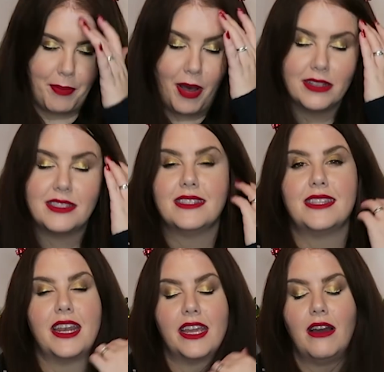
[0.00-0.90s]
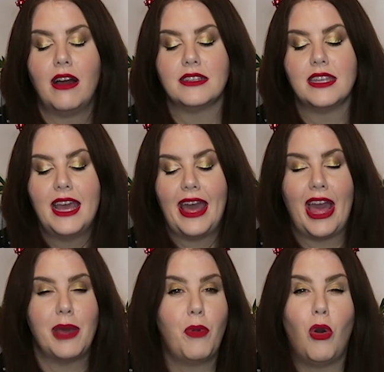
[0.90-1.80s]
boxes that I got,
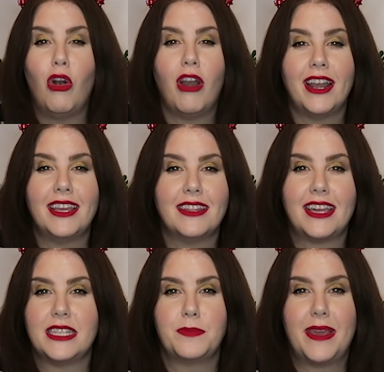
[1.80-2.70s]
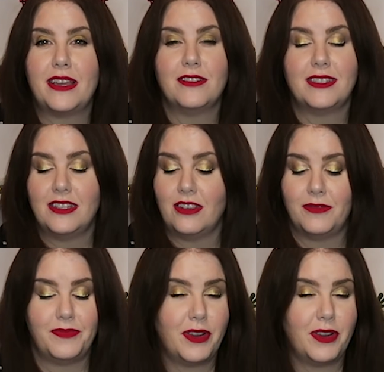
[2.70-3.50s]
or any of the guest makers either.